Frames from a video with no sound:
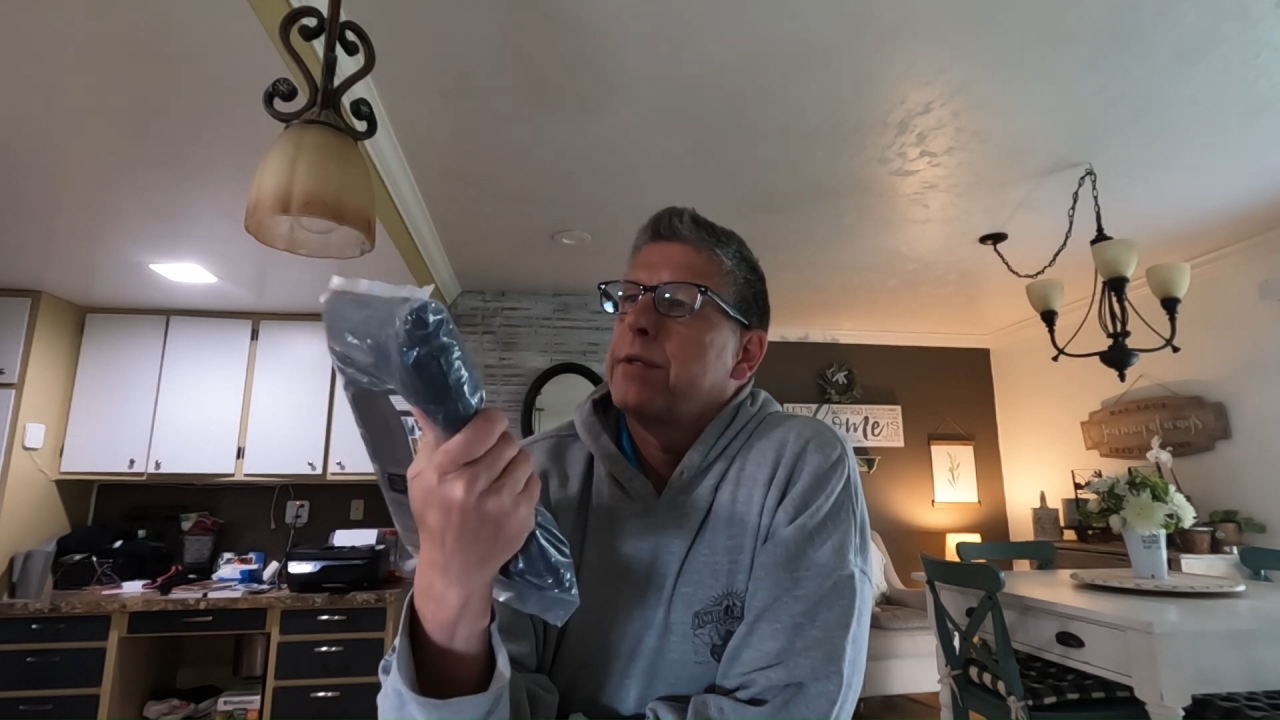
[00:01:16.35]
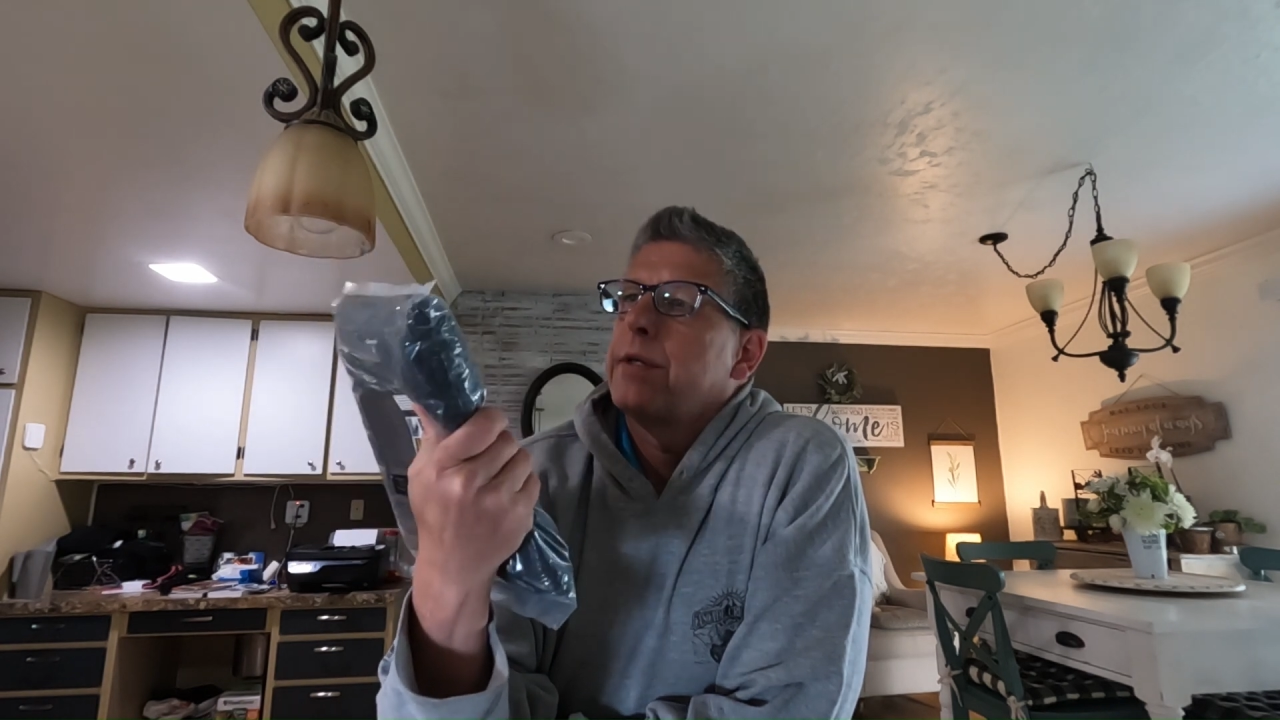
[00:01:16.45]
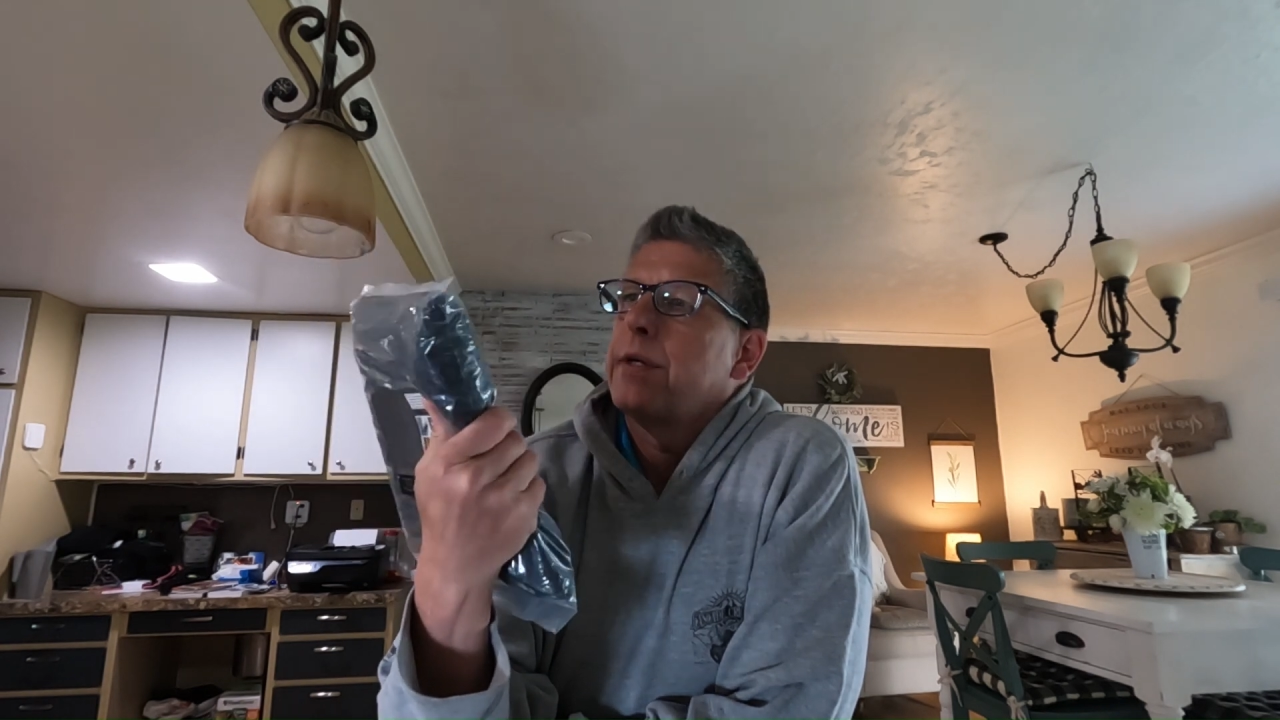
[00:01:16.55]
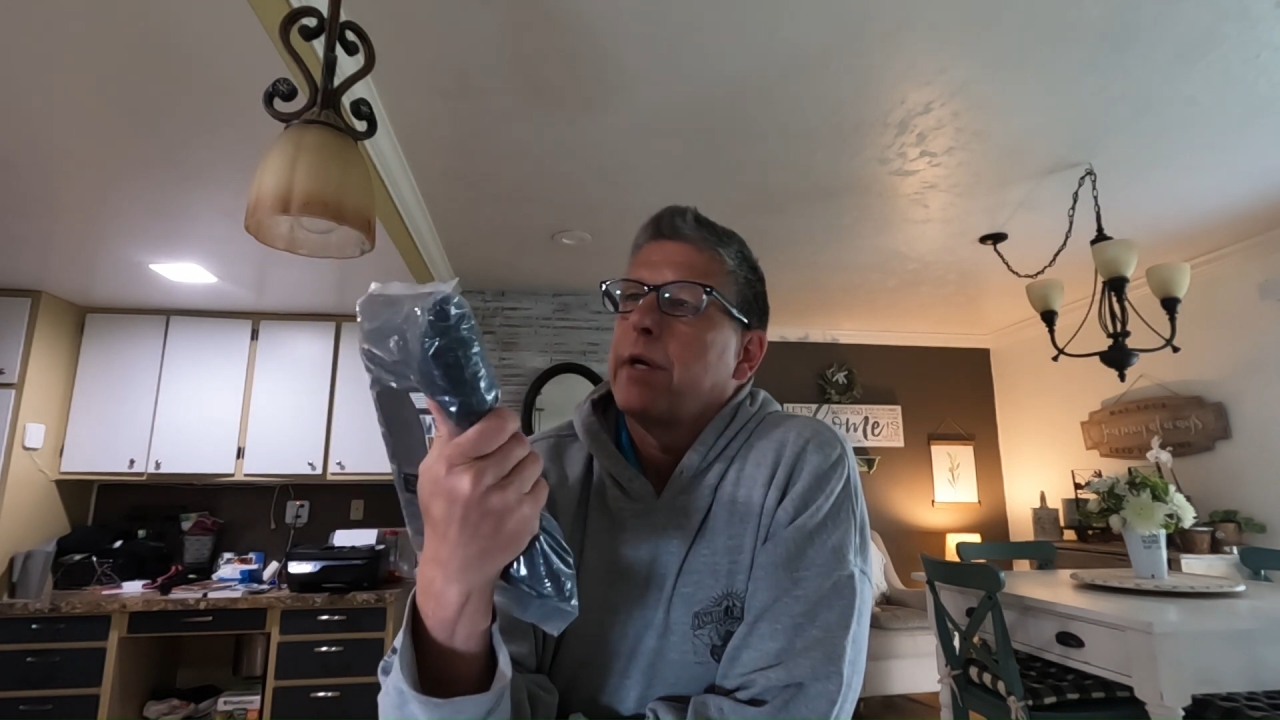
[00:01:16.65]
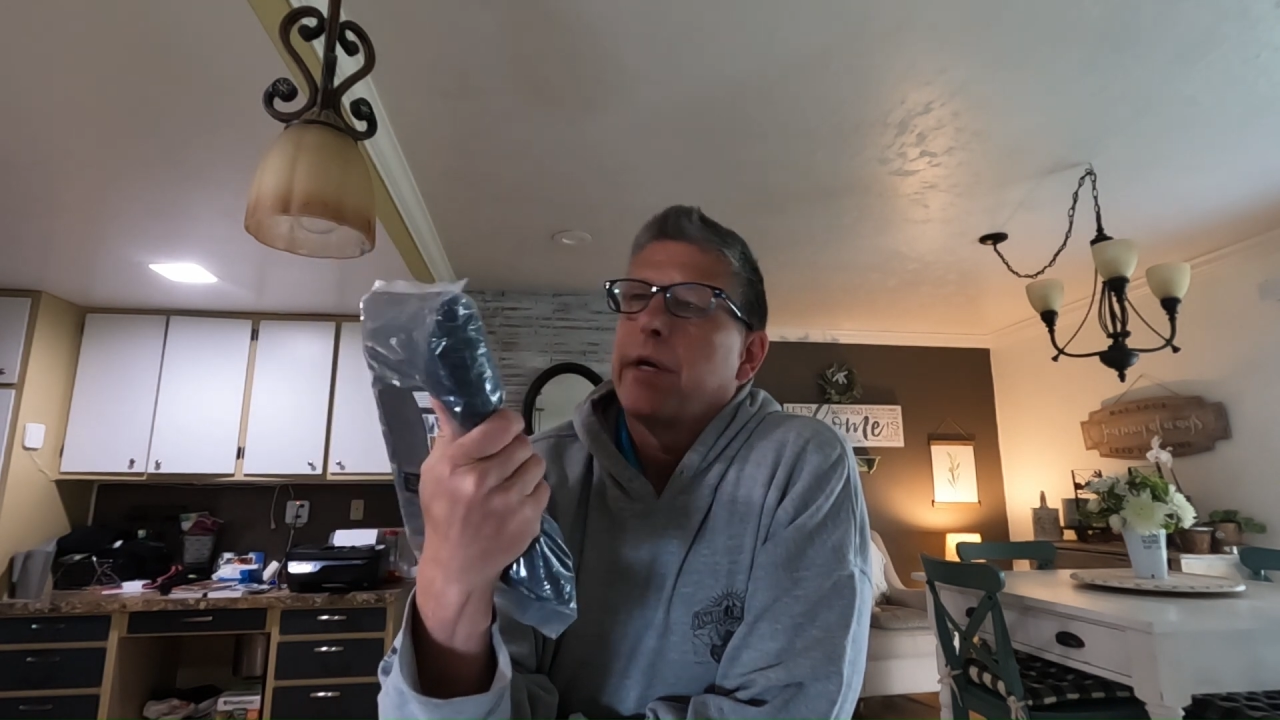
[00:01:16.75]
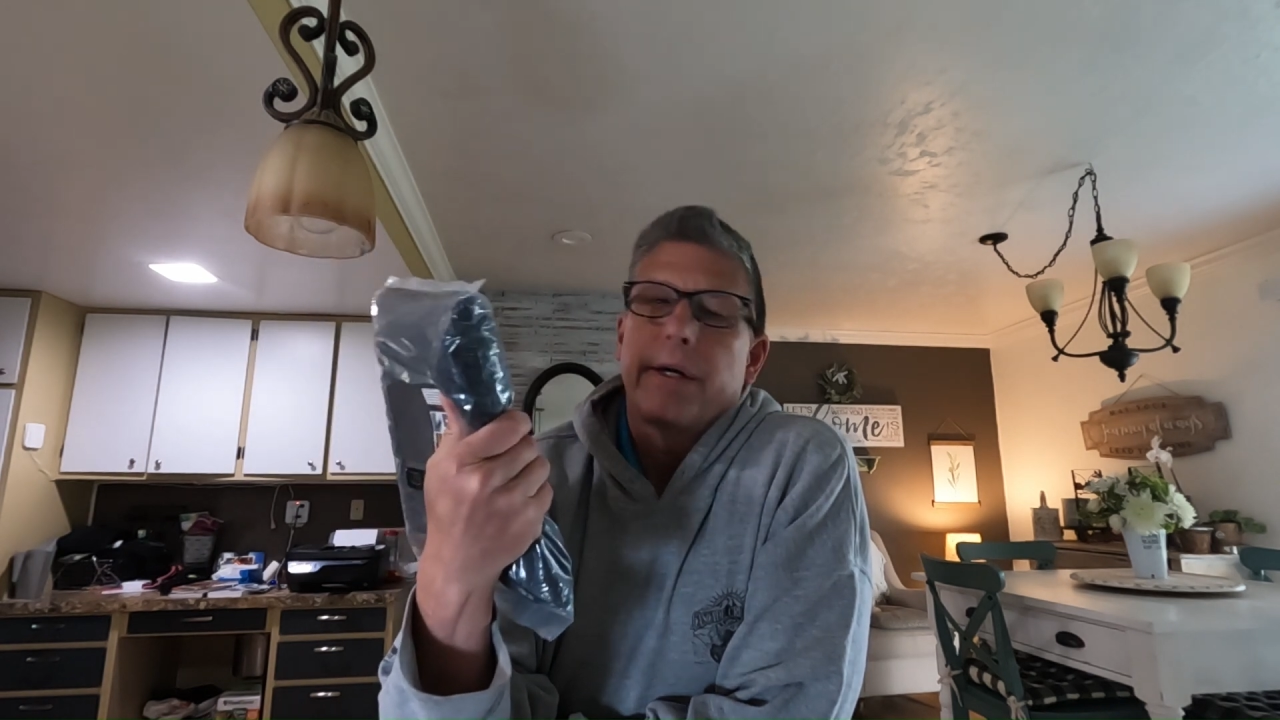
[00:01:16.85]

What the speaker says: that I